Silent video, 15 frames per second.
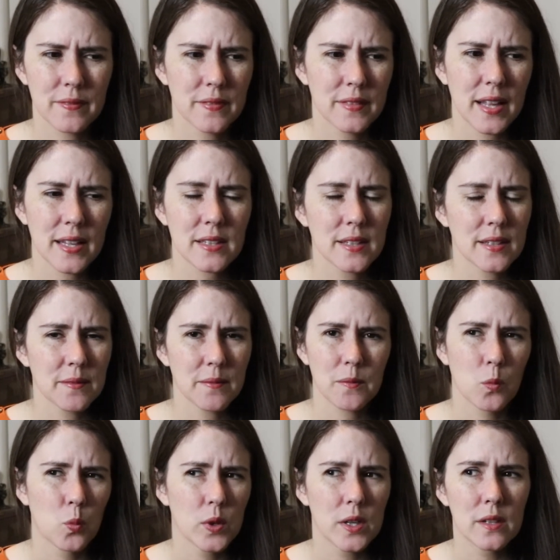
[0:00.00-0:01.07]
That's
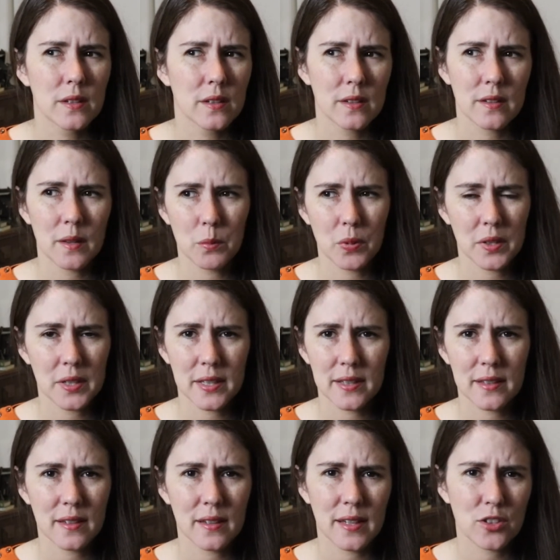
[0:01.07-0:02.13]
weirder than
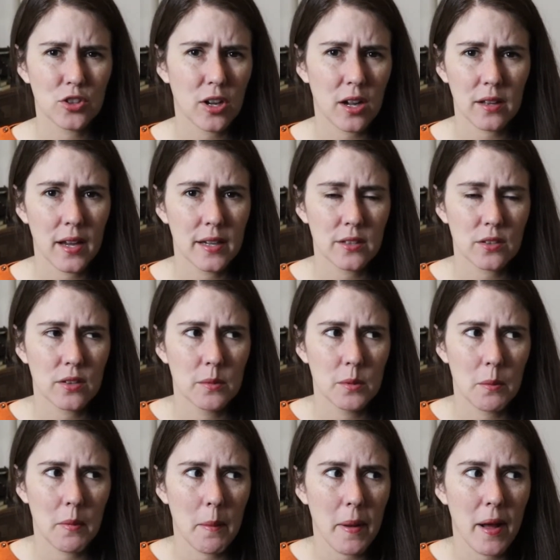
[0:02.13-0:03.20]
putting chocolate ice cream
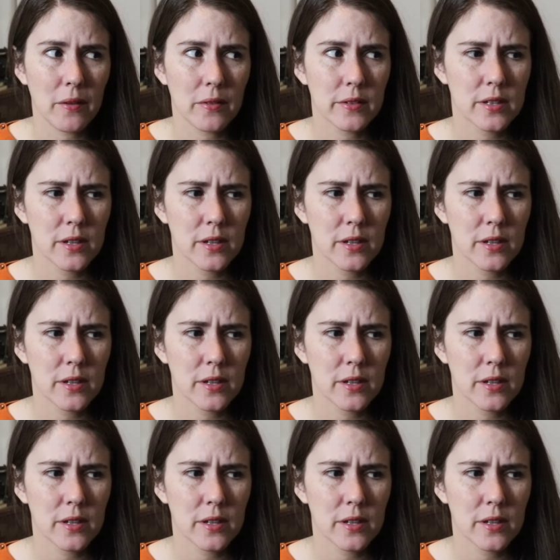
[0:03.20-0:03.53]
in my mouth.